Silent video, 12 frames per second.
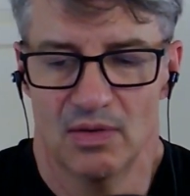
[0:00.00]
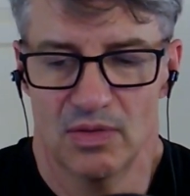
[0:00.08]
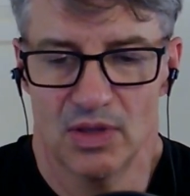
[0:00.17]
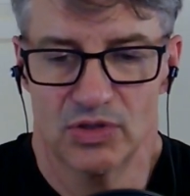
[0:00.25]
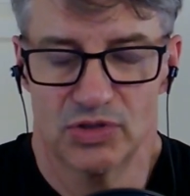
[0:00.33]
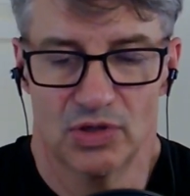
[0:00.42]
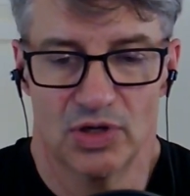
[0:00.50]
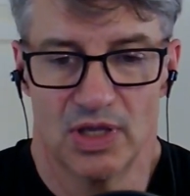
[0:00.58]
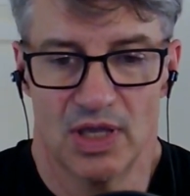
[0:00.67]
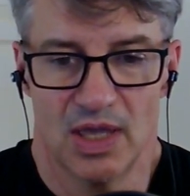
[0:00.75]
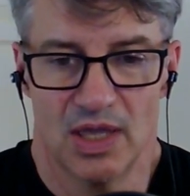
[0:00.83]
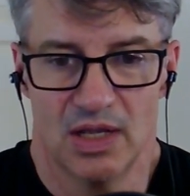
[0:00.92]
certainly
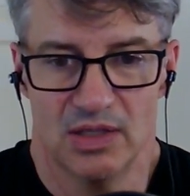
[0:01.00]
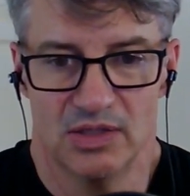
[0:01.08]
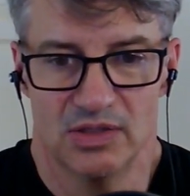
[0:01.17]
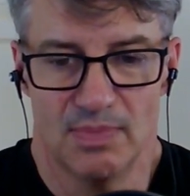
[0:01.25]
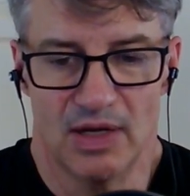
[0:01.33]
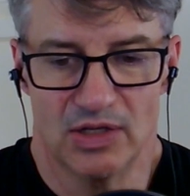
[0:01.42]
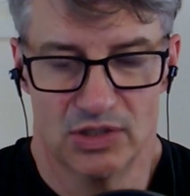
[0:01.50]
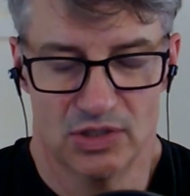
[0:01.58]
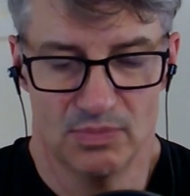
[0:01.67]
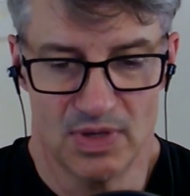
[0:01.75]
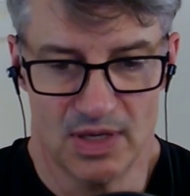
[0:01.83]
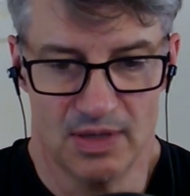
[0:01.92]
it is meant to
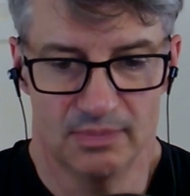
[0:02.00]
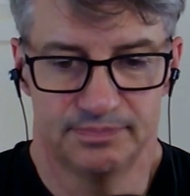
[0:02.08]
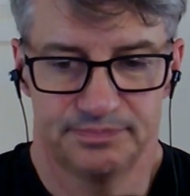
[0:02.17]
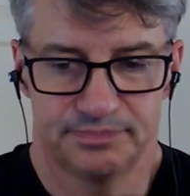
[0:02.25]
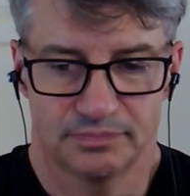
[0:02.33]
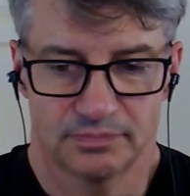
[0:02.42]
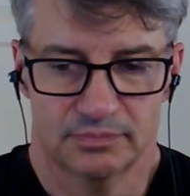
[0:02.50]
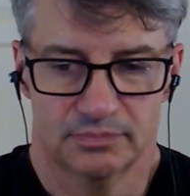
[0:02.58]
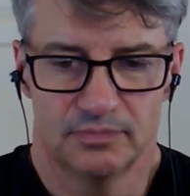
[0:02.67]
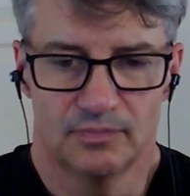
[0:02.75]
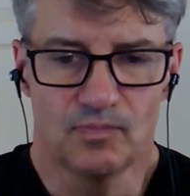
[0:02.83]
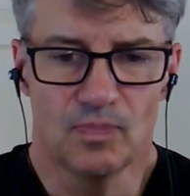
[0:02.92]
be
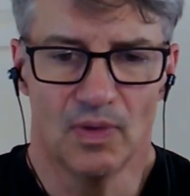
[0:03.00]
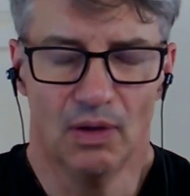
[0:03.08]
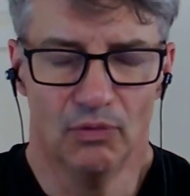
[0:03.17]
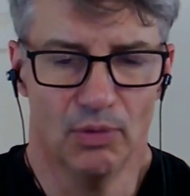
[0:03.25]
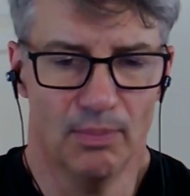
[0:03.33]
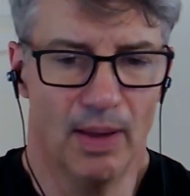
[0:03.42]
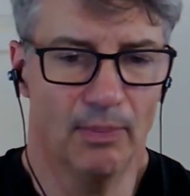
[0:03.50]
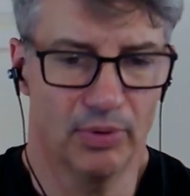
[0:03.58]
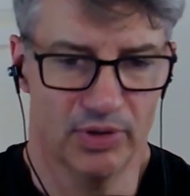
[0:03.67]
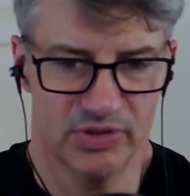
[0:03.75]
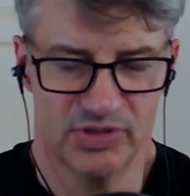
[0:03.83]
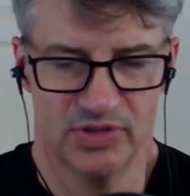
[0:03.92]
a
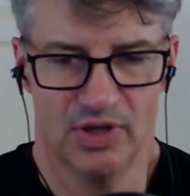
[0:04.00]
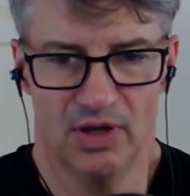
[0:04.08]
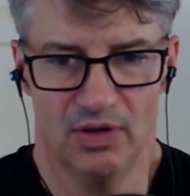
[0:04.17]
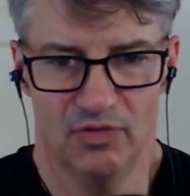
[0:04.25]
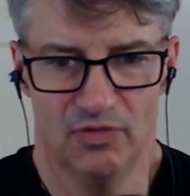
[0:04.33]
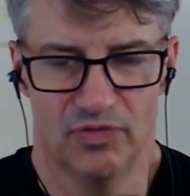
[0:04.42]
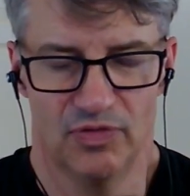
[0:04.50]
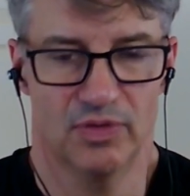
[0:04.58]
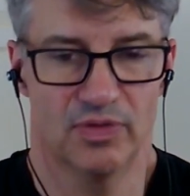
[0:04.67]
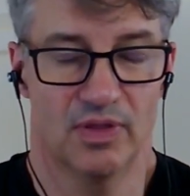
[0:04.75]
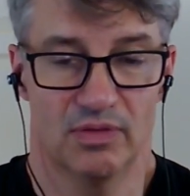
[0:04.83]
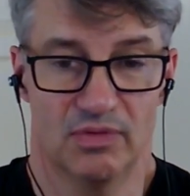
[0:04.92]
remembrance of
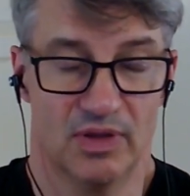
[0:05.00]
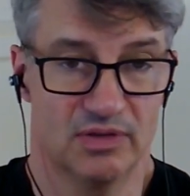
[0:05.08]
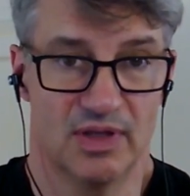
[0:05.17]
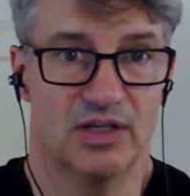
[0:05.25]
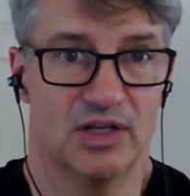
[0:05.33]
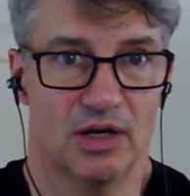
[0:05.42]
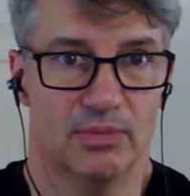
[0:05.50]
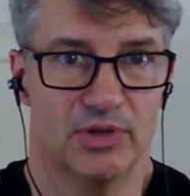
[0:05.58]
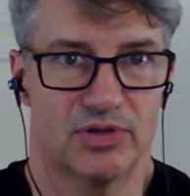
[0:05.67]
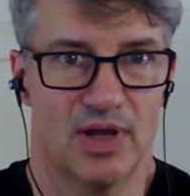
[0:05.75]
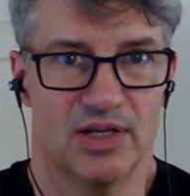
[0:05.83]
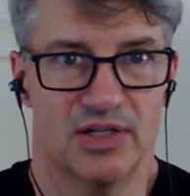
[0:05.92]
that terrible
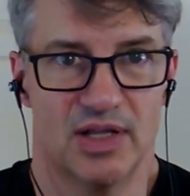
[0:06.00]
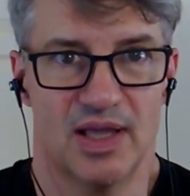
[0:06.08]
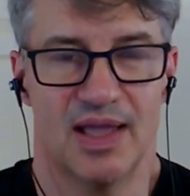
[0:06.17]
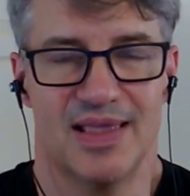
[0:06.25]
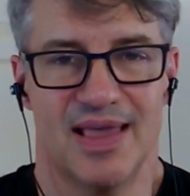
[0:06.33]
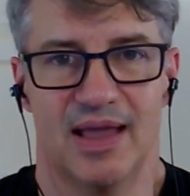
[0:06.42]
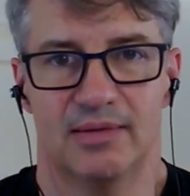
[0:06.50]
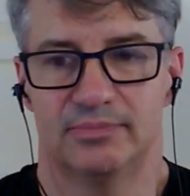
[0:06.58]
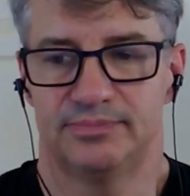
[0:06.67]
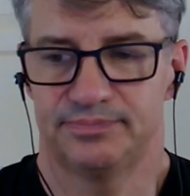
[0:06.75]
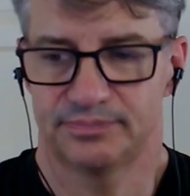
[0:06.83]
tragedy, and yet